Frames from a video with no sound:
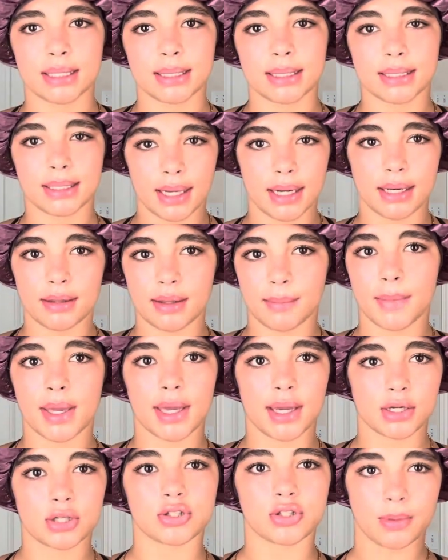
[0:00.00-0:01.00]
getting them
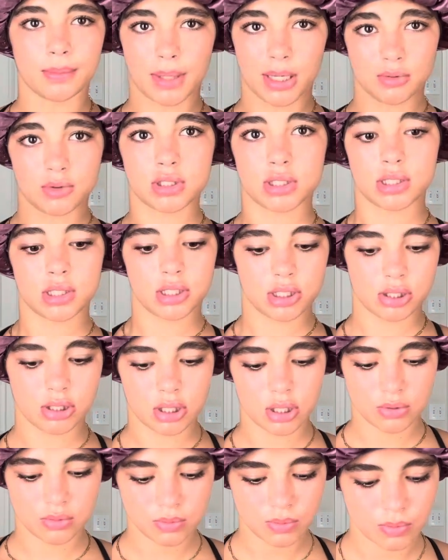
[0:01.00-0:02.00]
extra bouncy, you
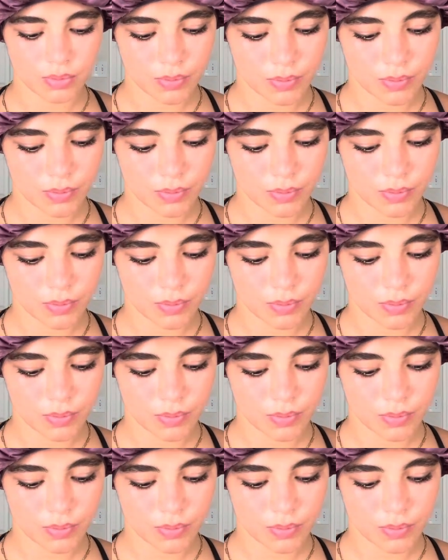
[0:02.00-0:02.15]
know?